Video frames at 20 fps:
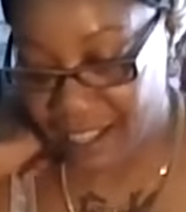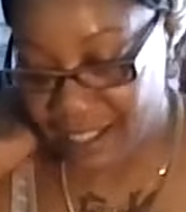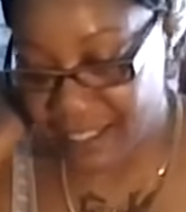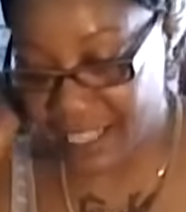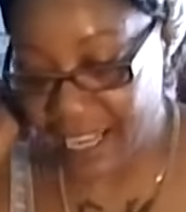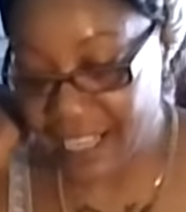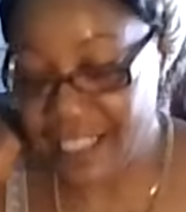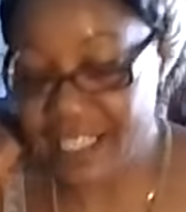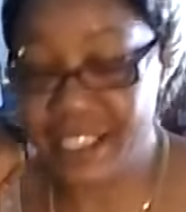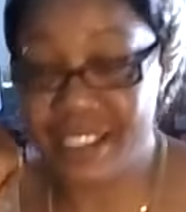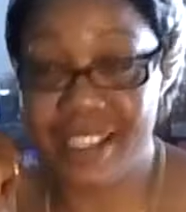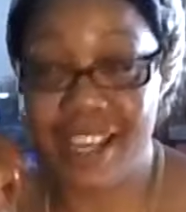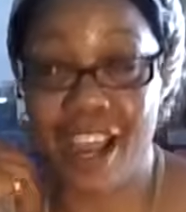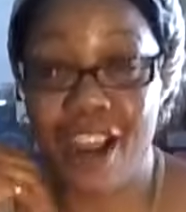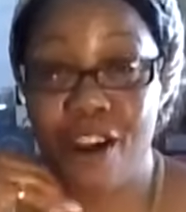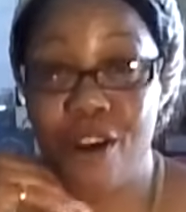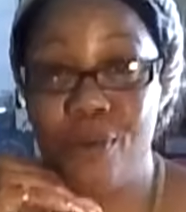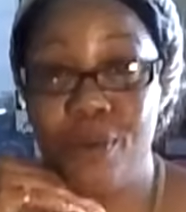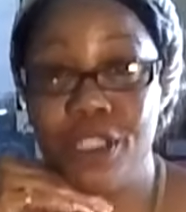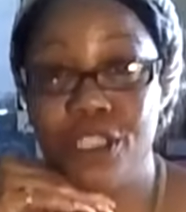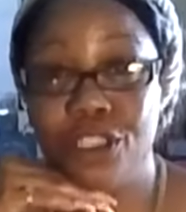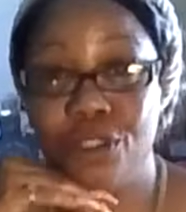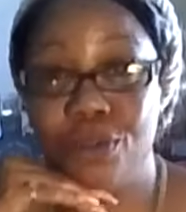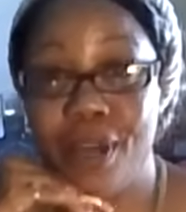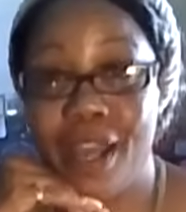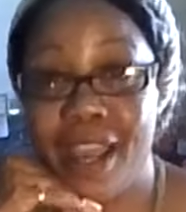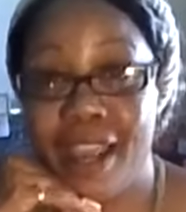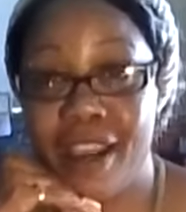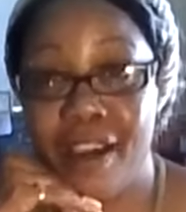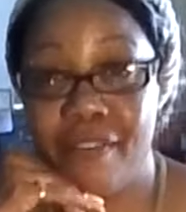They desire what you
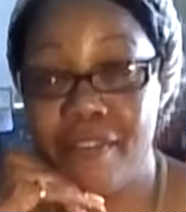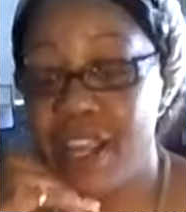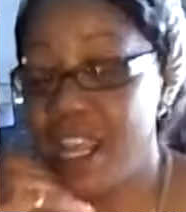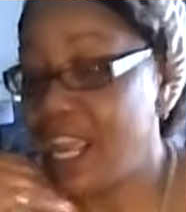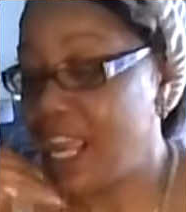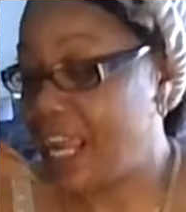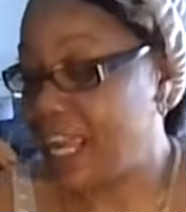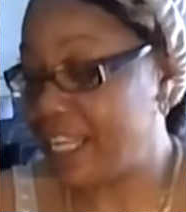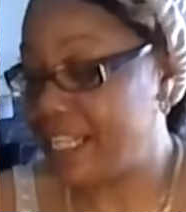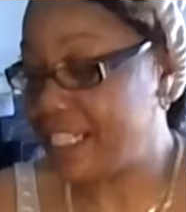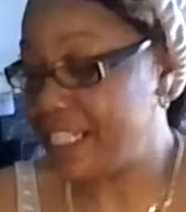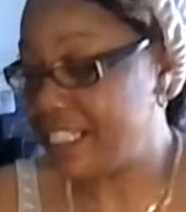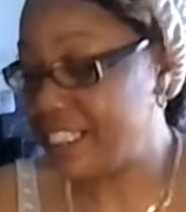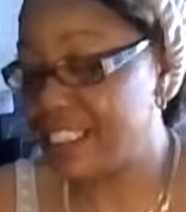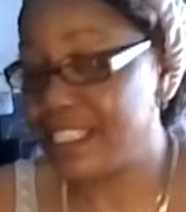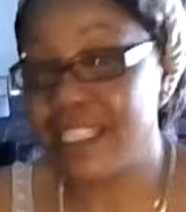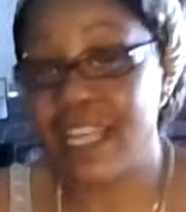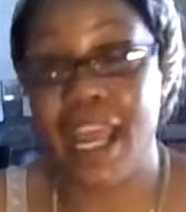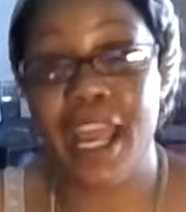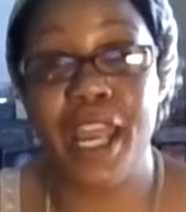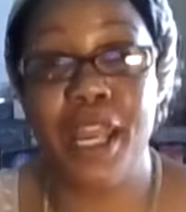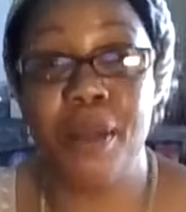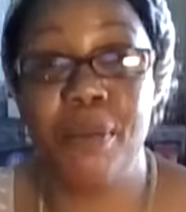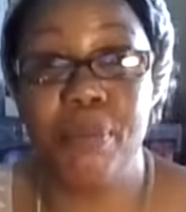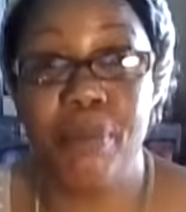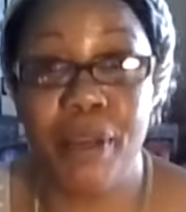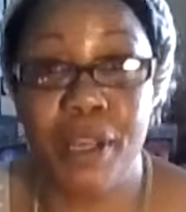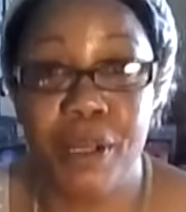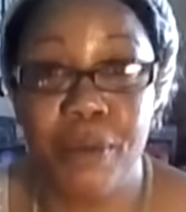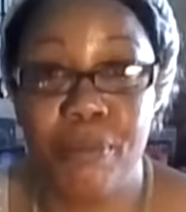have. And these same
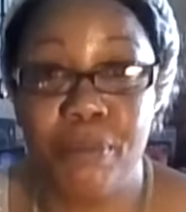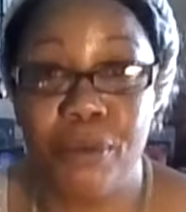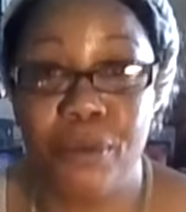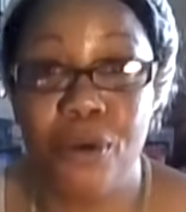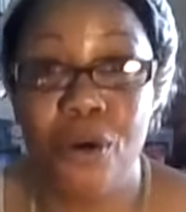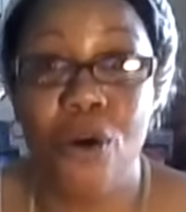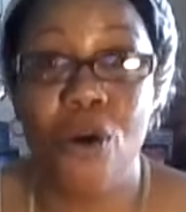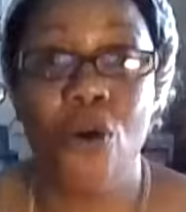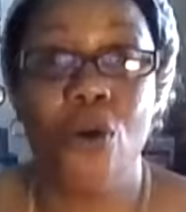people